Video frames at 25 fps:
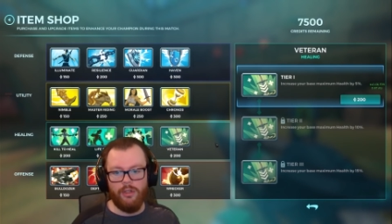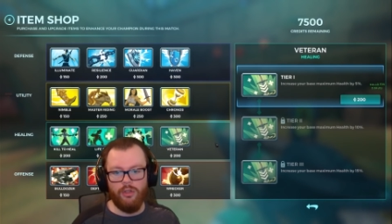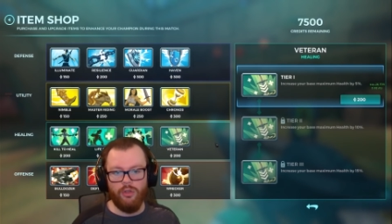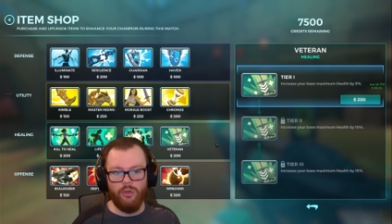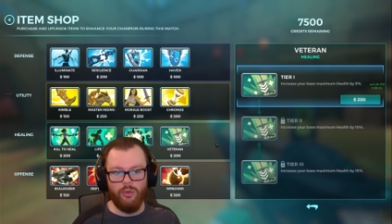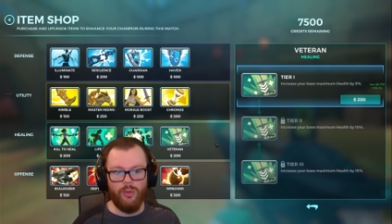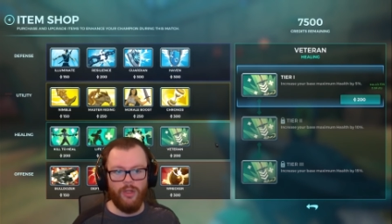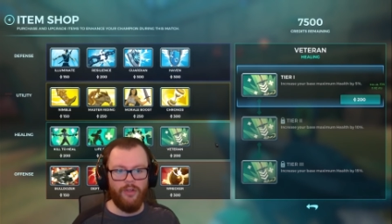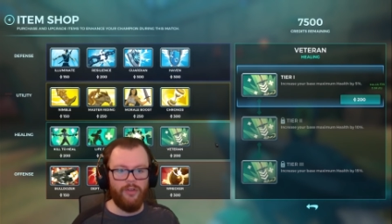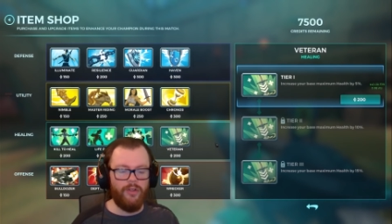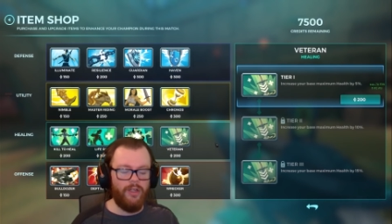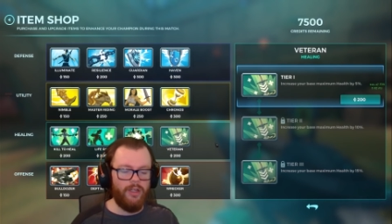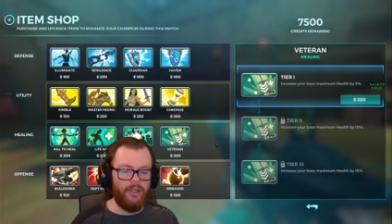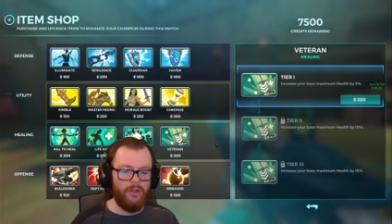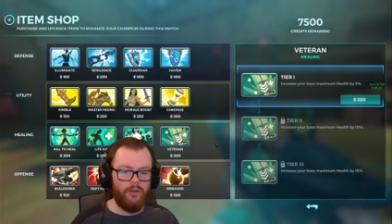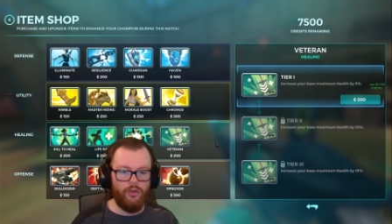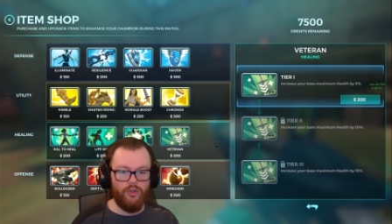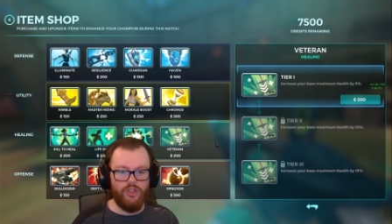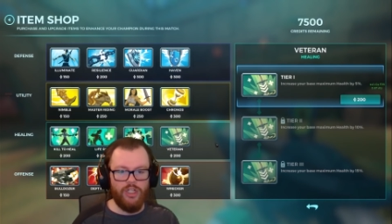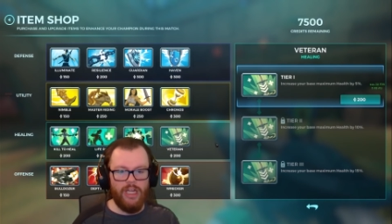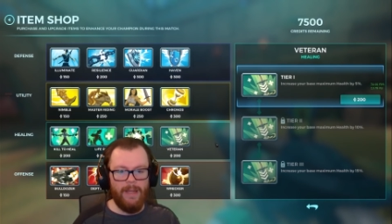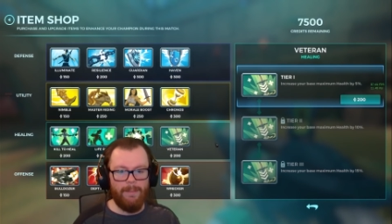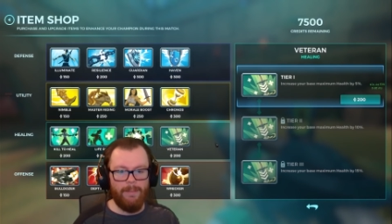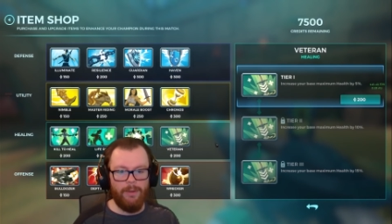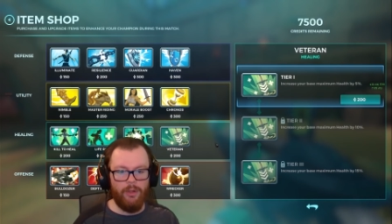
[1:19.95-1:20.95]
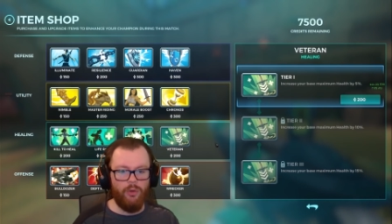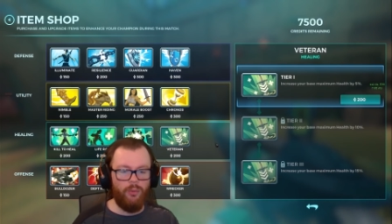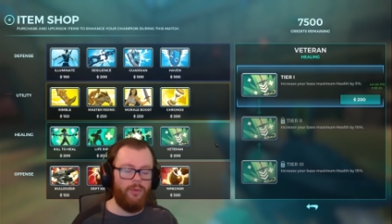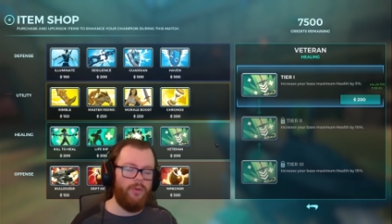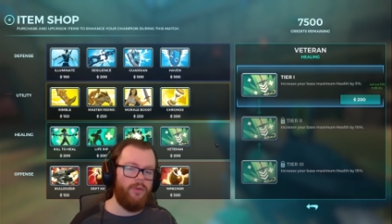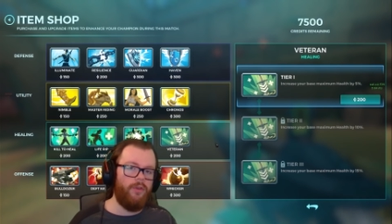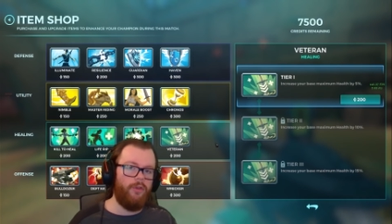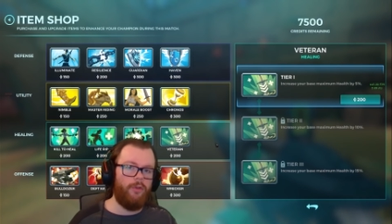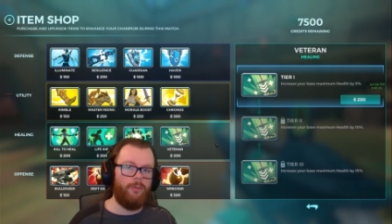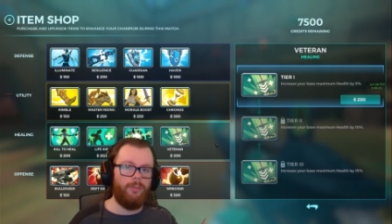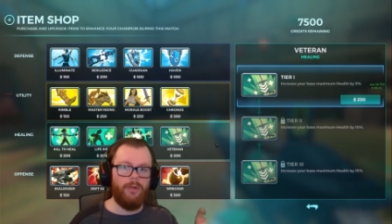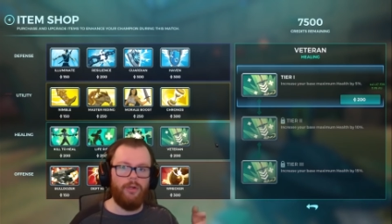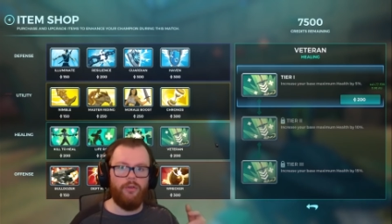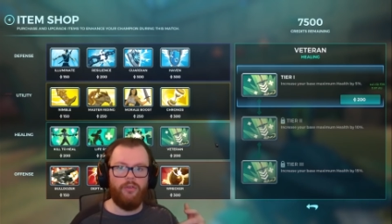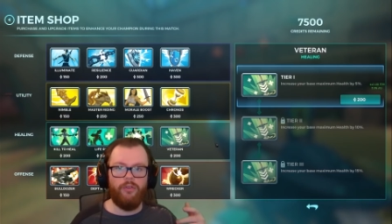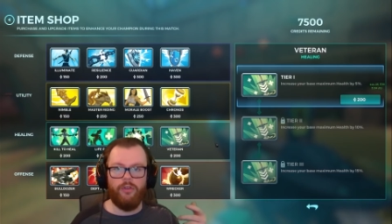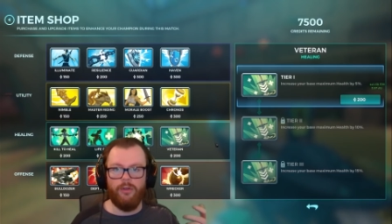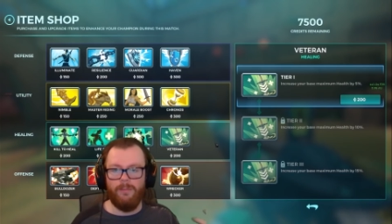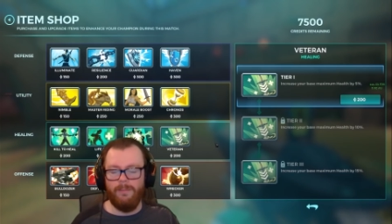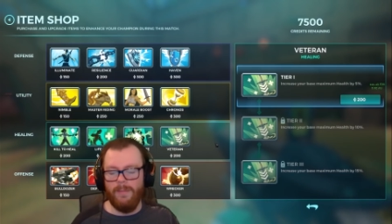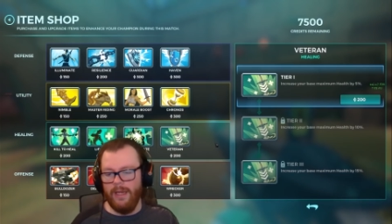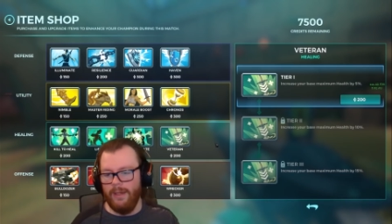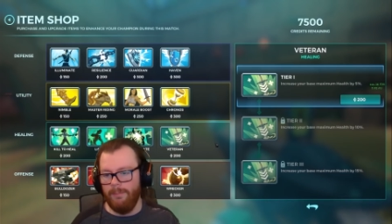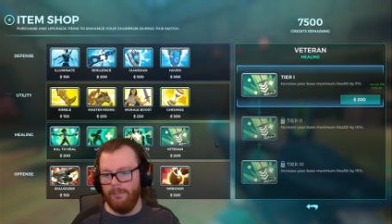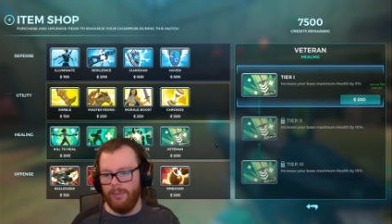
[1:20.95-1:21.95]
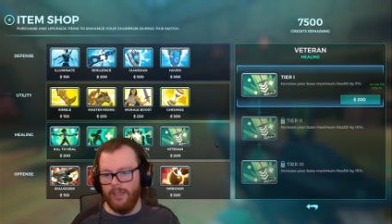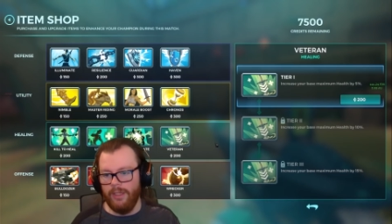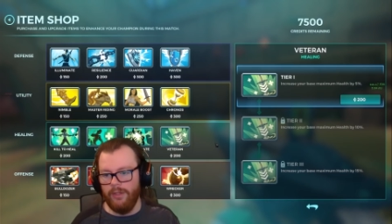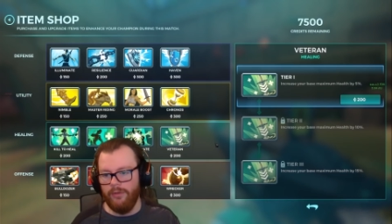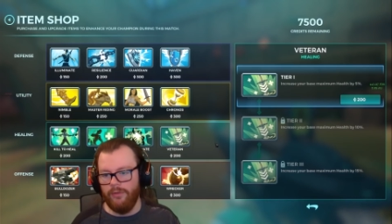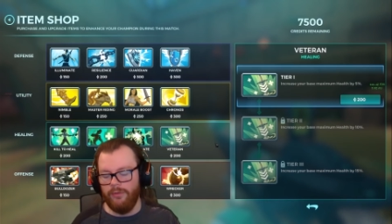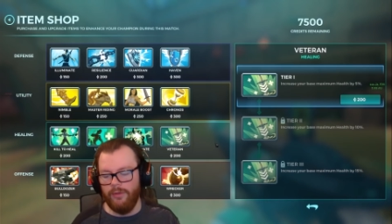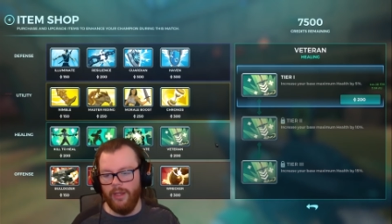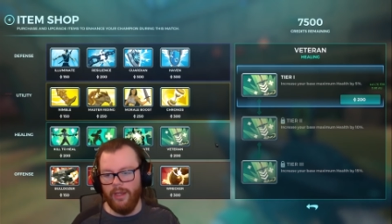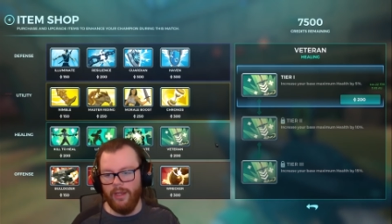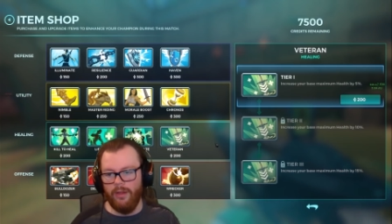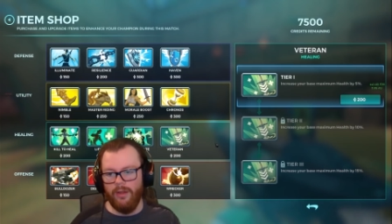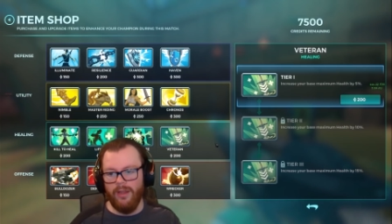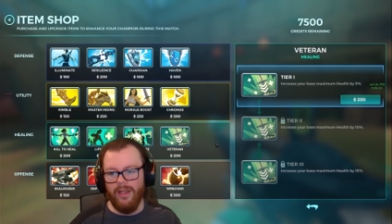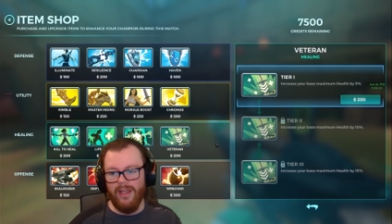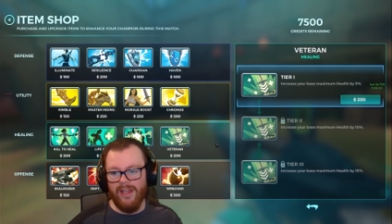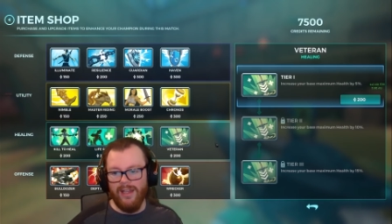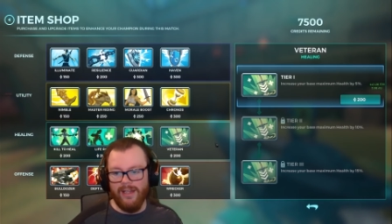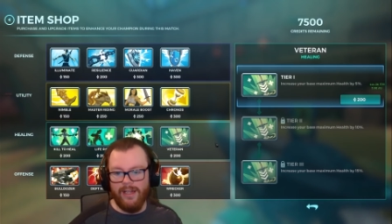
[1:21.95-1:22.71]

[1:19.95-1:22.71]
who is another champion who with his Spirit's Domain playstyle